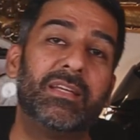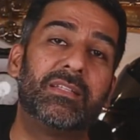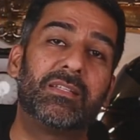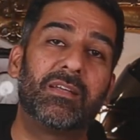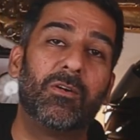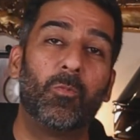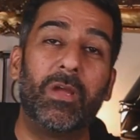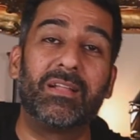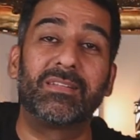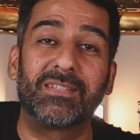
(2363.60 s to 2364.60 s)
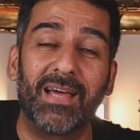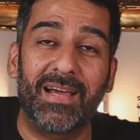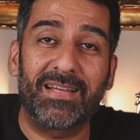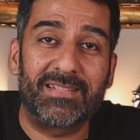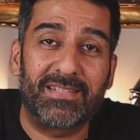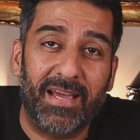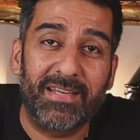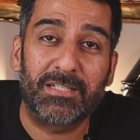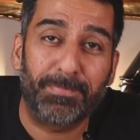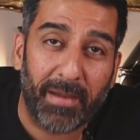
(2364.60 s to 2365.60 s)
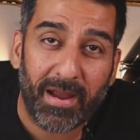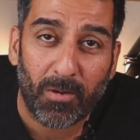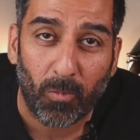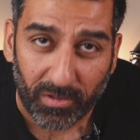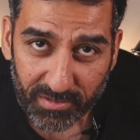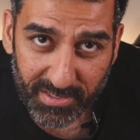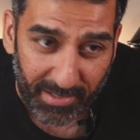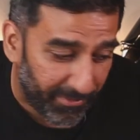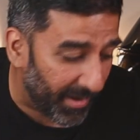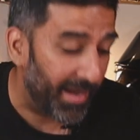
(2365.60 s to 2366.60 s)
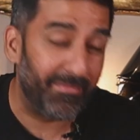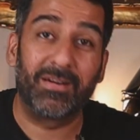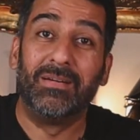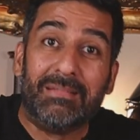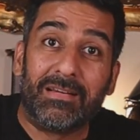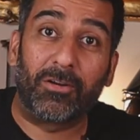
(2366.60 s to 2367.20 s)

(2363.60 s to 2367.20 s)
these wheels as a spare ones if I ever